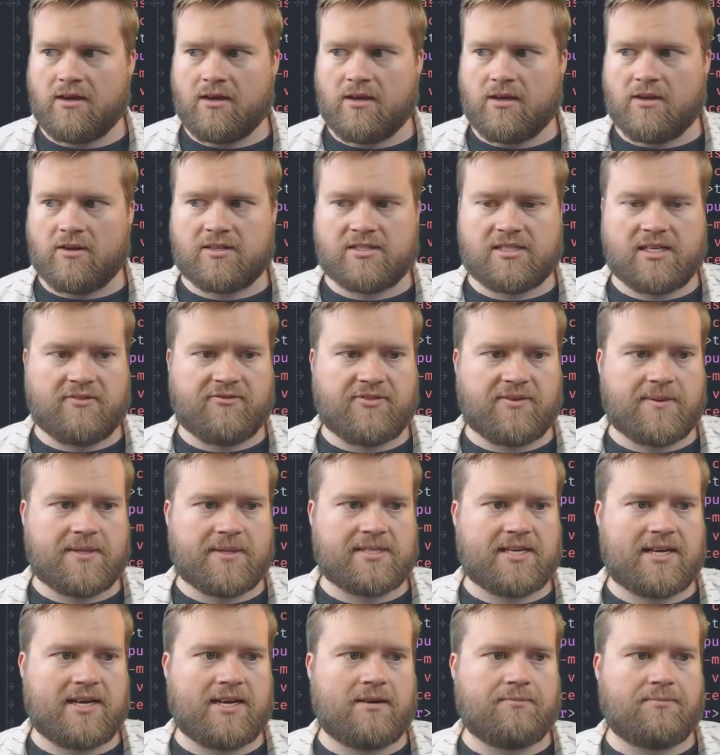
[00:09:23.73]
You can see from the
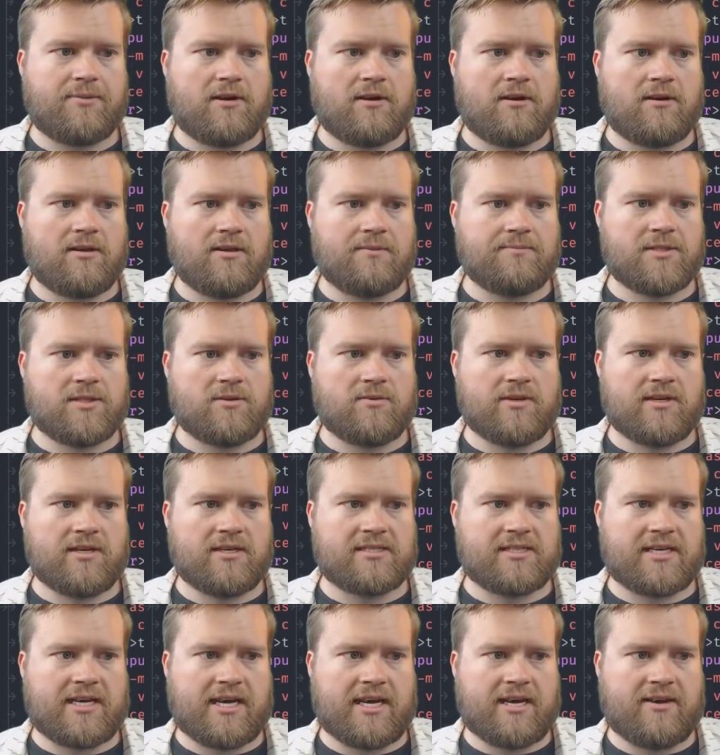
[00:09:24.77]
top, all I'm doing is
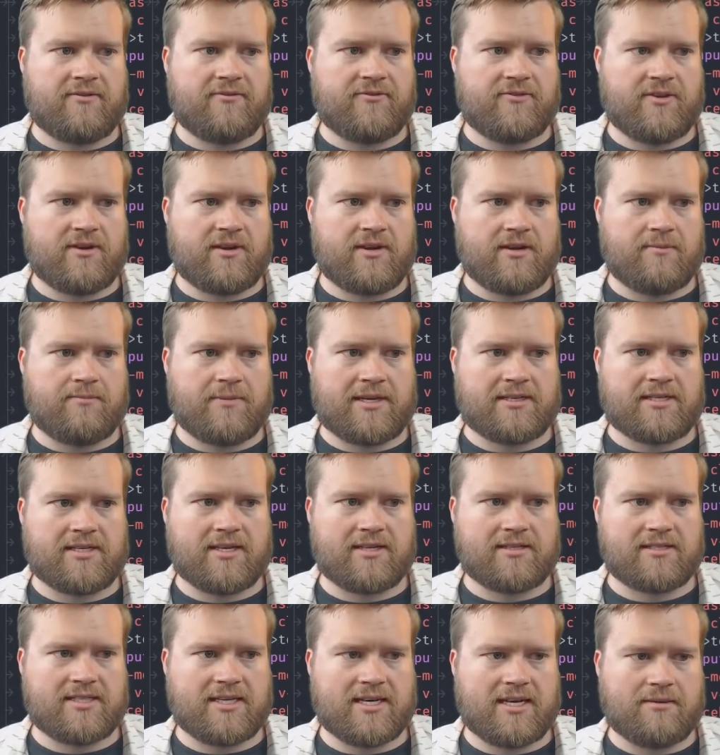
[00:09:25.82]
I have uh, my
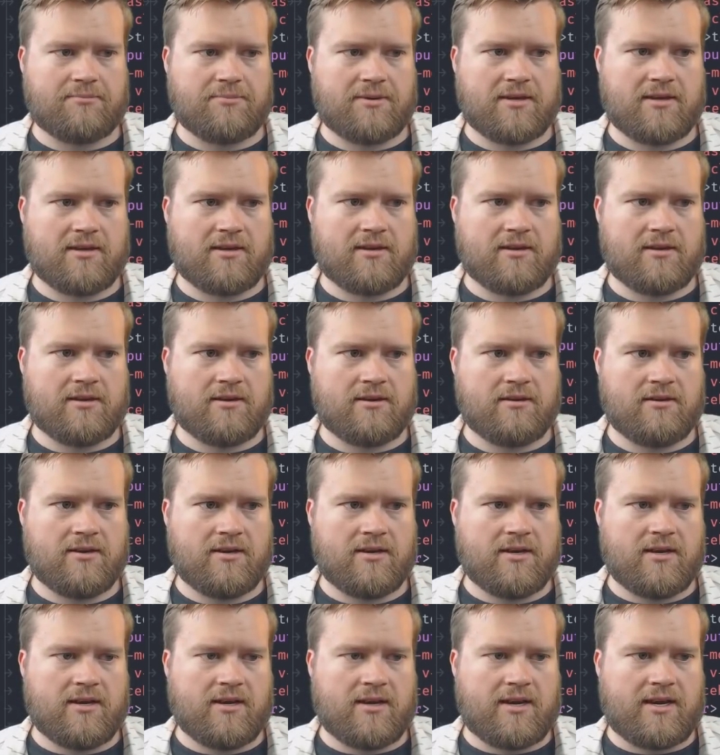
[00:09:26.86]
doc type here,
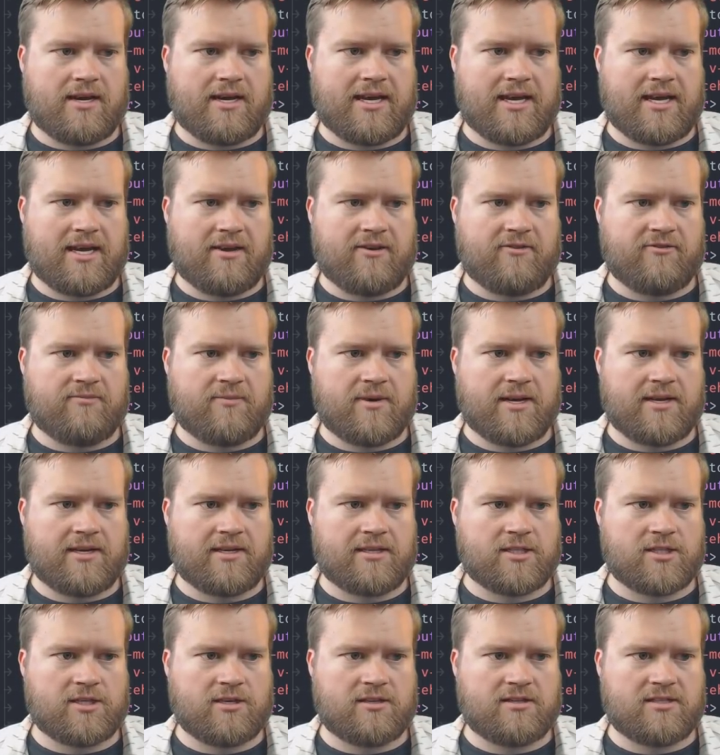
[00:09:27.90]
I have my
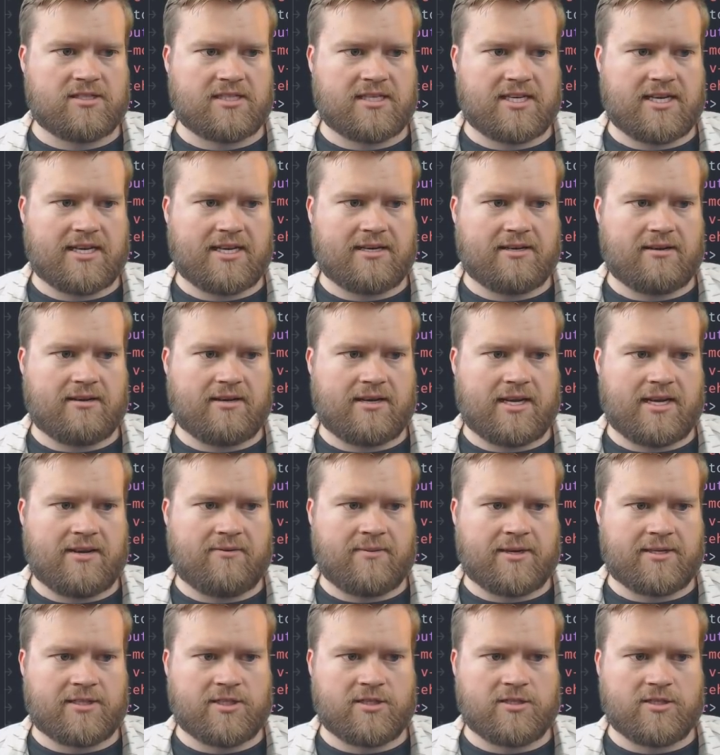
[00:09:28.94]
char set, I have
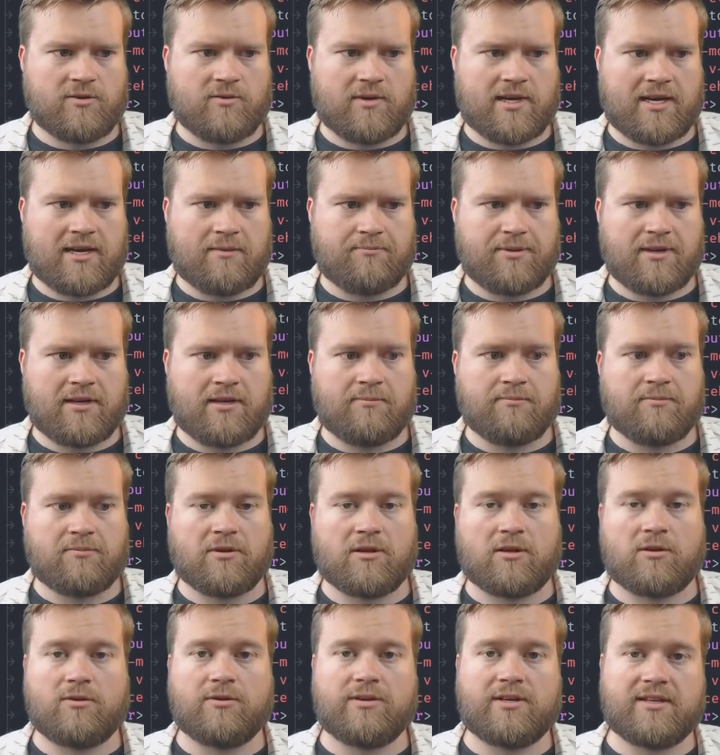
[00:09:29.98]
my to-do app, and I'm
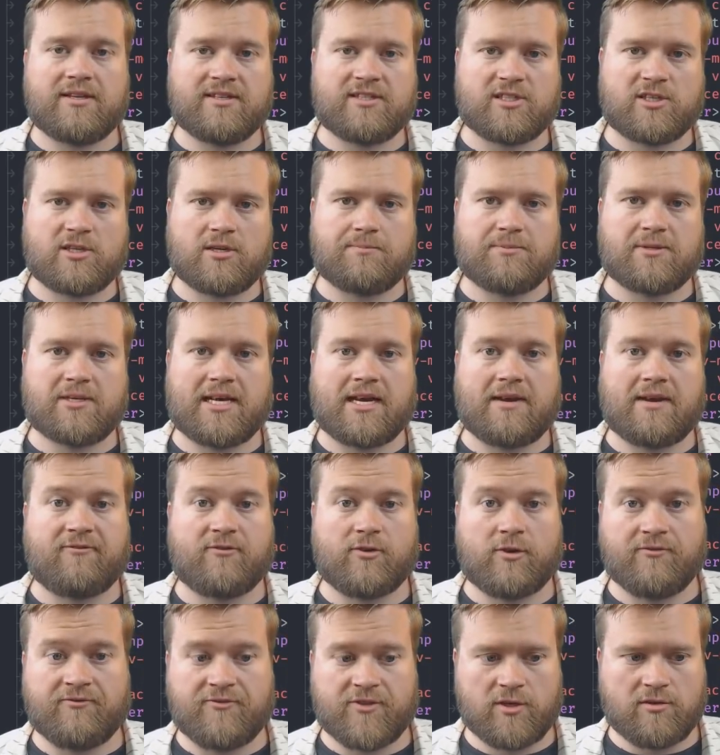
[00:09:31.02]
including the script tab
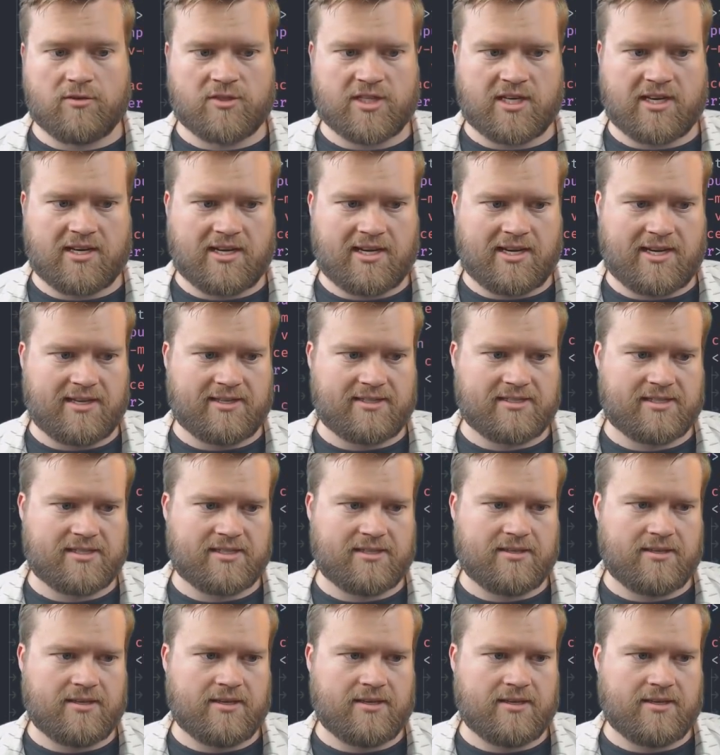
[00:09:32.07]
for Vue.js.